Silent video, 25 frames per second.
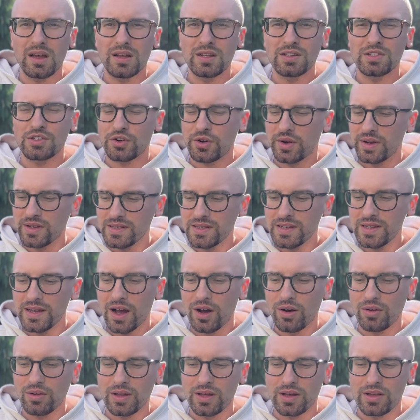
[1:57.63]
It's crazy
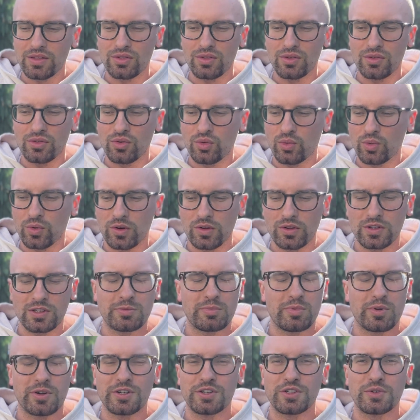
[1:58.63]
how like the world of
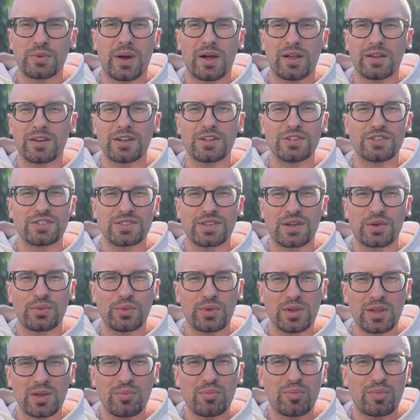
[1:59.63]
spirituality just like
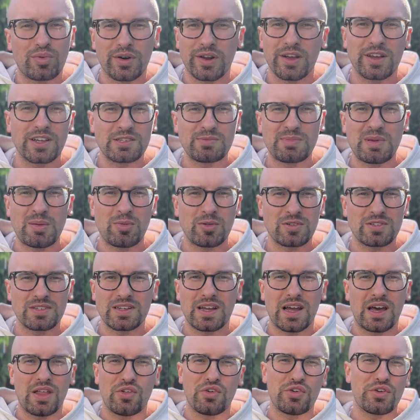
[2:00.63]
really brings people
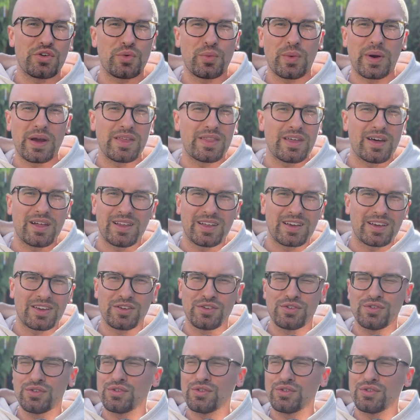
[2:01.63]
together in a way that like